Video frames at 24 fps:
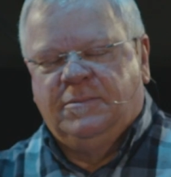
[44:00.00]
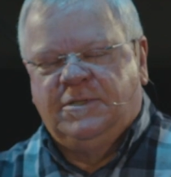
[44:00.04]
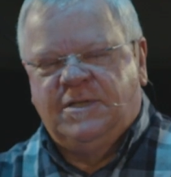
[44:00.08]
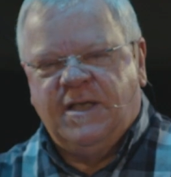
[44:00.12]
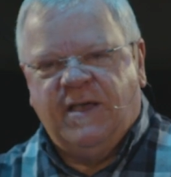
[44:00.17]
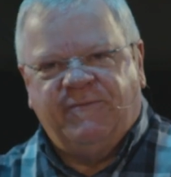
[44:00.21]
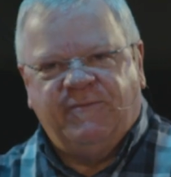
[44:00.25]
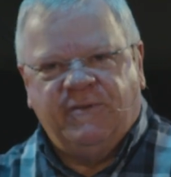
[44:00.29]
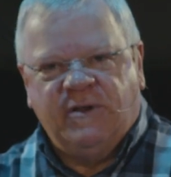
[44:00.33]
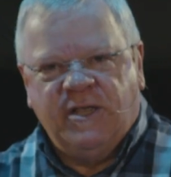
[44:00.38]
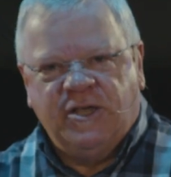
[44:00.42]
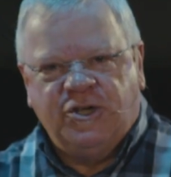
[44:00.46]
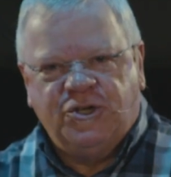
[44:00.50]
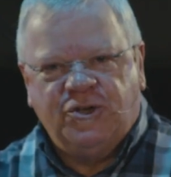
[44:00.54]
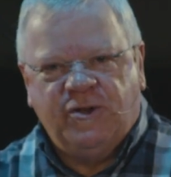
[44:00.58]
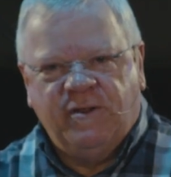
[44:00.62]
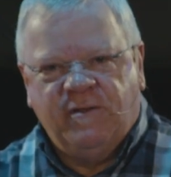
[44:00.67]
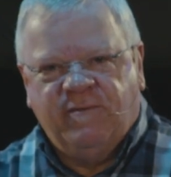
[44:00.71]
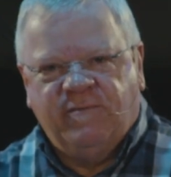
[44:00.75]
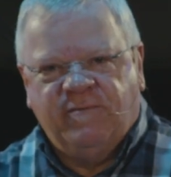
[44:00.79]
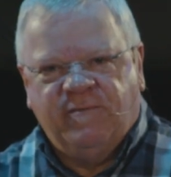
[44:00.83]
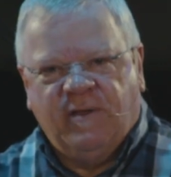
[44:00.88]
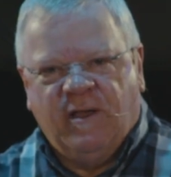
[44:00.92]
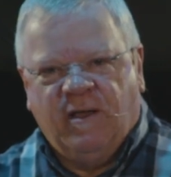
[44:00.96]

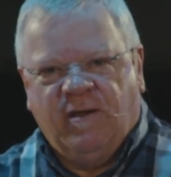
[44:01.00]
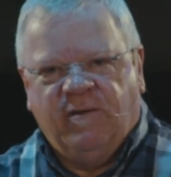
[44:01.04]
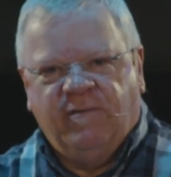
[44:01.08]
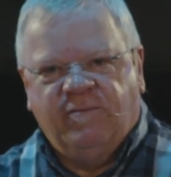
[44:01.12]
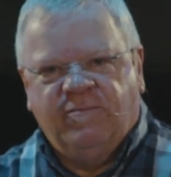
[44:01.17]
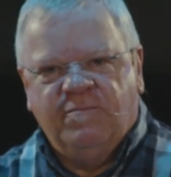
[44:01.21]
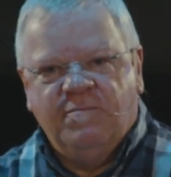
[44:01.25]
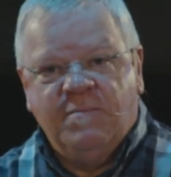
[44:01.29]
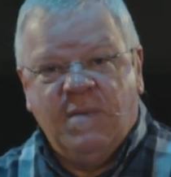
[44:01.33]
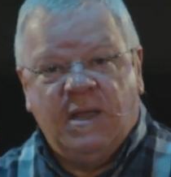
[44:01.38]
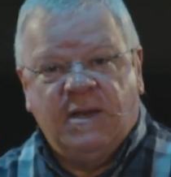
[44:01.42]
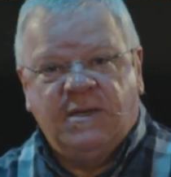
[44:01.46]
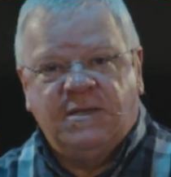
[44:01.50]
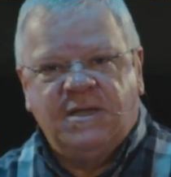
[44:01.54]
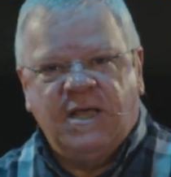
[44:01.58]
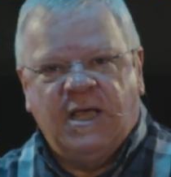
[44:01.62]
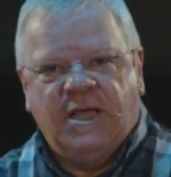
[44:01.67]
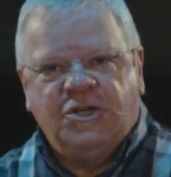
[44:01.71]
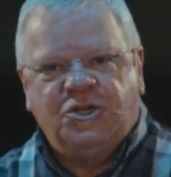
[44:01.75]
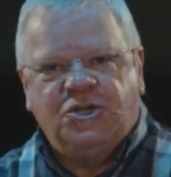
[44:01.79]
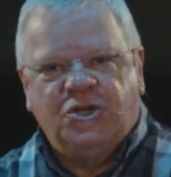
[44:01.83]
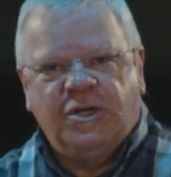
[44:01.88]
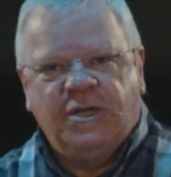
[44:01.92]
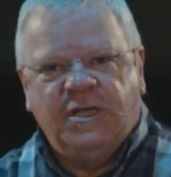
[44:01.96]
definition of
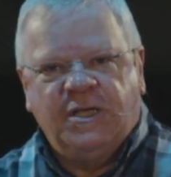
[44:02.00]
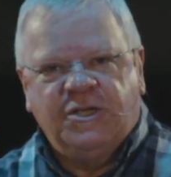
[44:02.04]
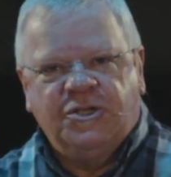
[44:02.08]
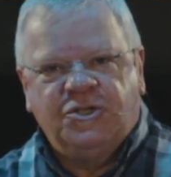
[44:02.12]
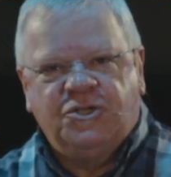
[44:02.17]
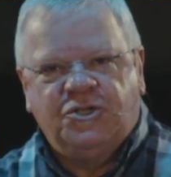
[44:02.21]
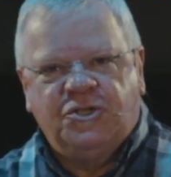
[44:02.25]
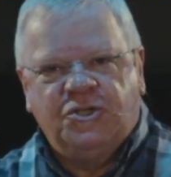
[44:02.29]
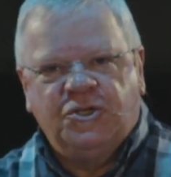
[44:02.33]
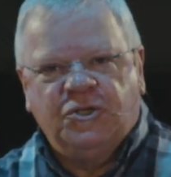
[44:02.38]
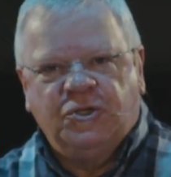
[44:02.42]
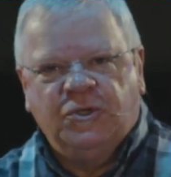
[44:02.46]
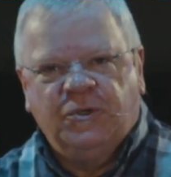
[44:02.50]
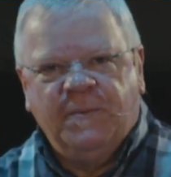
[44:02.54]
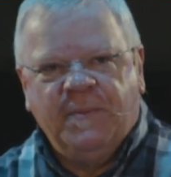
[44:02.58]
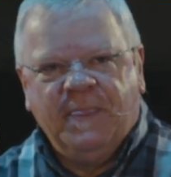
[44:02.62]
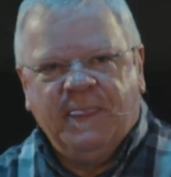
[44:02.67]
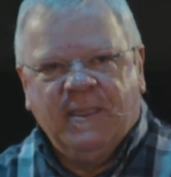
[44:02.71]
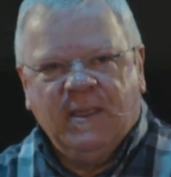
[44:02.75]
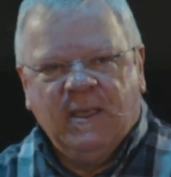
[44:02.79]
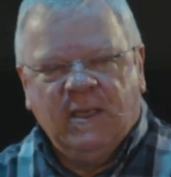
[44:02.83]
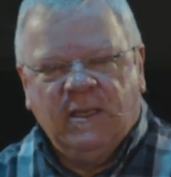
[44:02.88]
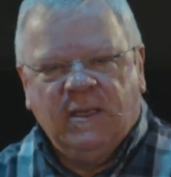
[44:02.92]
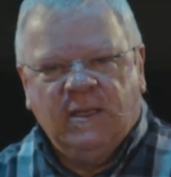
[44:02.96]
meditation is
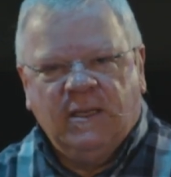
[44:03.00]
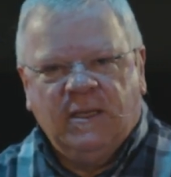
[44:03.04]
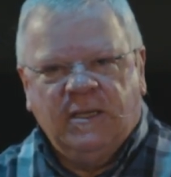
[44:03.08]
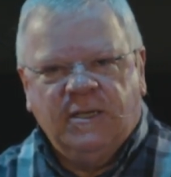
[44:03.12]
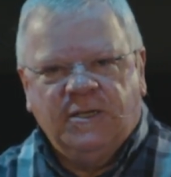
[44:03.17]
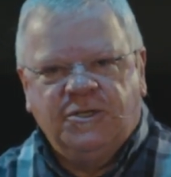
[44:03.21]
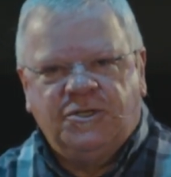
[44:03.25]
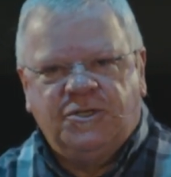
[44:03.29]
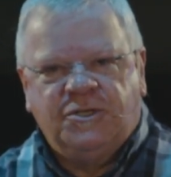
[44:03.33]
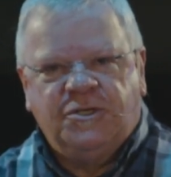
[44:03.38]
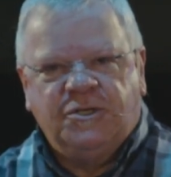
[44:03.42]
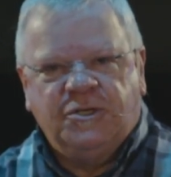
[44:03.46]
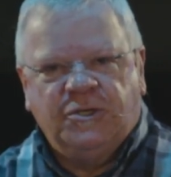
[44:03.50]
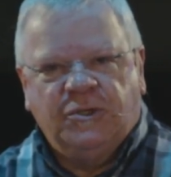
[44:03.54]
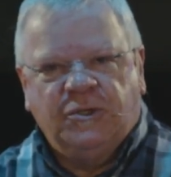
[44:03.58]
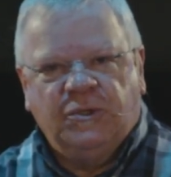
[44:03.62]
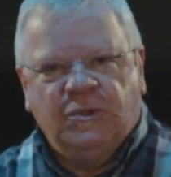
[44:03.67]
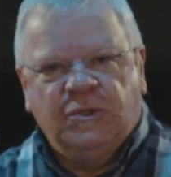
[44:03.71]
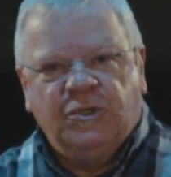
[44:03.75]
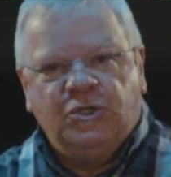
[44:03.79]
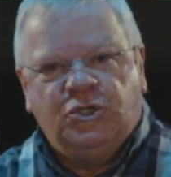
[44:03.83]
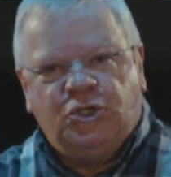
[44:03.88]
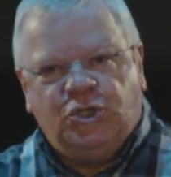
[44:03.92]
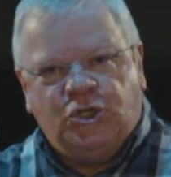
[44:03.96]

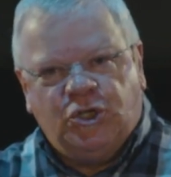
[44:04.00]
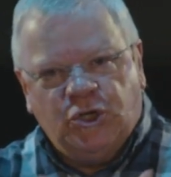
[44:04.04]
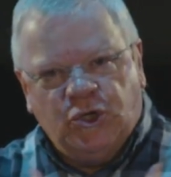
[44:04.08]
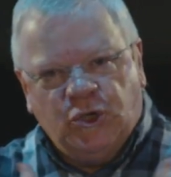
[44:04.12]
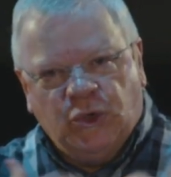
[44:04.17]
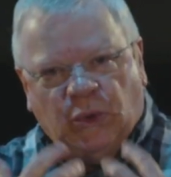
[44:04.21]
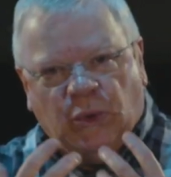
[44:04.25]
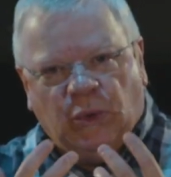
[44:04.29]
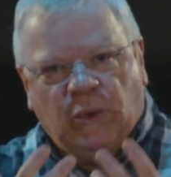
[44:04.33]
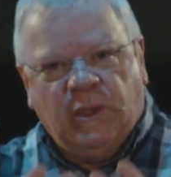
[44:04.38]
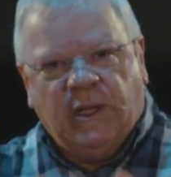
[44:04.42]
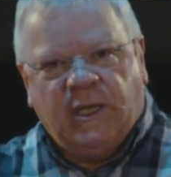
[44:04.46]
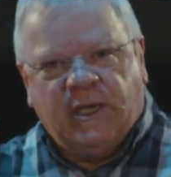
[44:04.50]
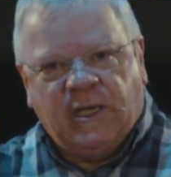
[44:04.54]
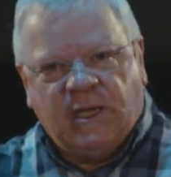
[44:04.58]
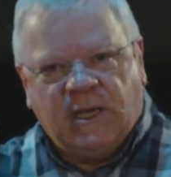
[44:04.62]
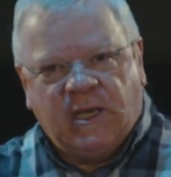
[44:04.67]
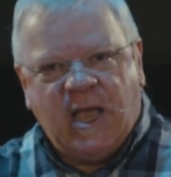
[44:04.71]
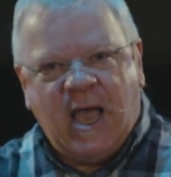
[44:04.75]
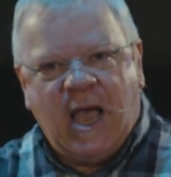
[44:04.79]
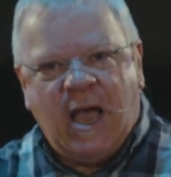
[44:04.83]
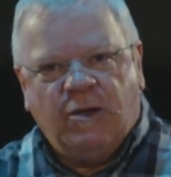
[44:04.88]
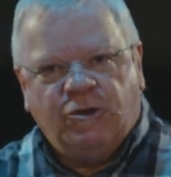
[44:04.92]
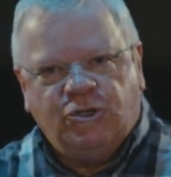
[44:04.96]
to chew, like a
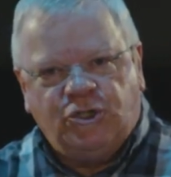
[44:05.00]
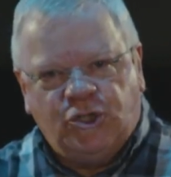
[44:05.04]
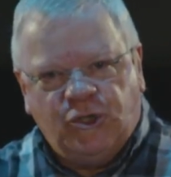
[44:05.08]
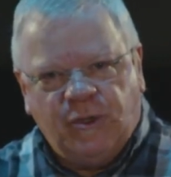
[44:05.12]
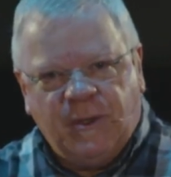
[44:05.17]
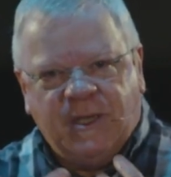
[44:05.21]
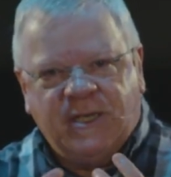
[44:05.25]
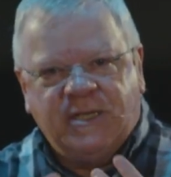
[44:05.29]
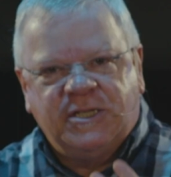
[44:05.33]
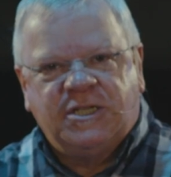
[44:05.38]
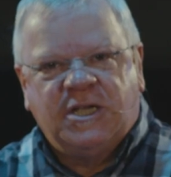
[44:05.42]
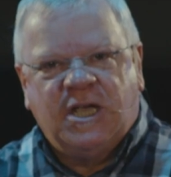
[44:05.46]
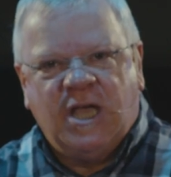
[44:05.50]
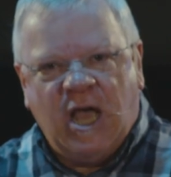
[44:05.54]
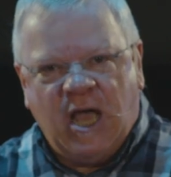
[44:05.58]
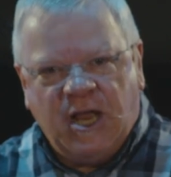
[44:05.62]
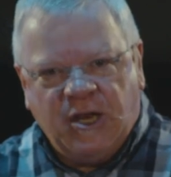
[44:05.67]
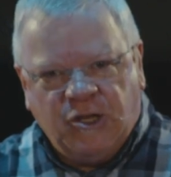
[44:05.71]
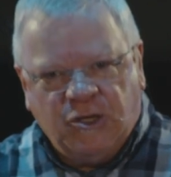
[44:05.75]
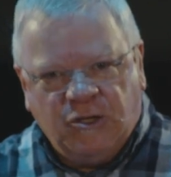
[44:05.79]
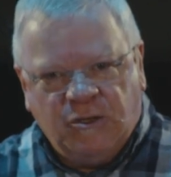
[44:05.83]
cow chewing its cud.